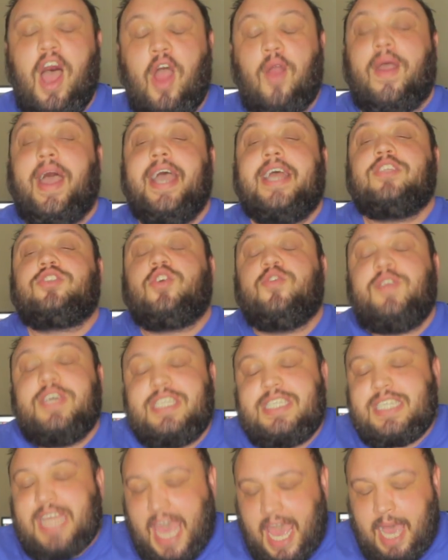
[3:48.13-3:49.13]
All right, so this
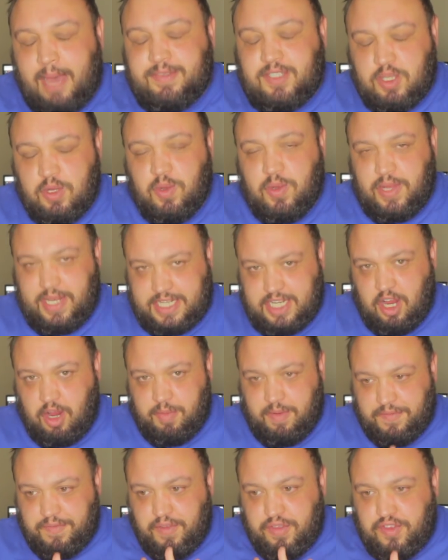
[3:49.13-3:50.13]
is absolutely
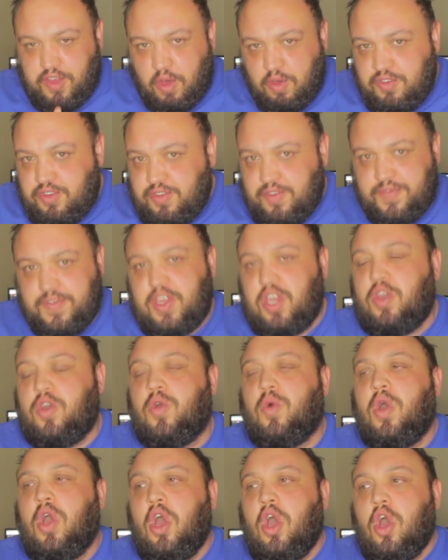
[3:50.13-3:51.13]
terrible. For those of
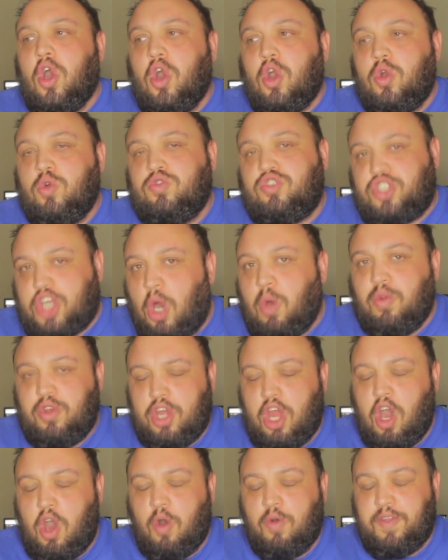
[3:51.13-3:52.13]
you who don't
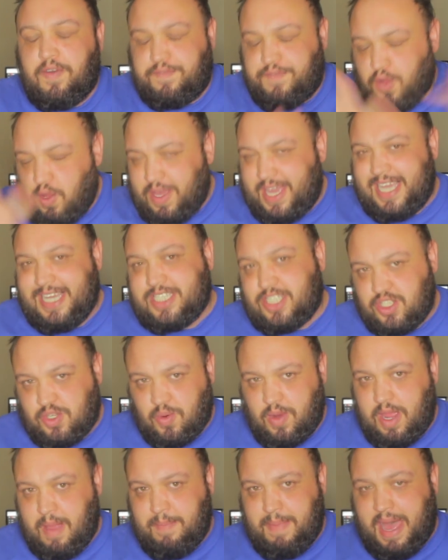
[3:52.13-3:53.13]
know the full
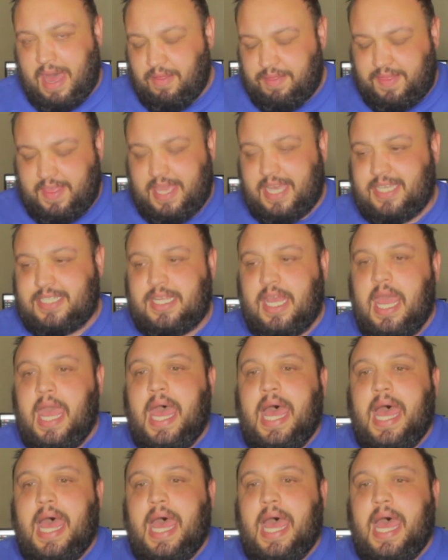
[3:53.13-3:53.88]
history about this,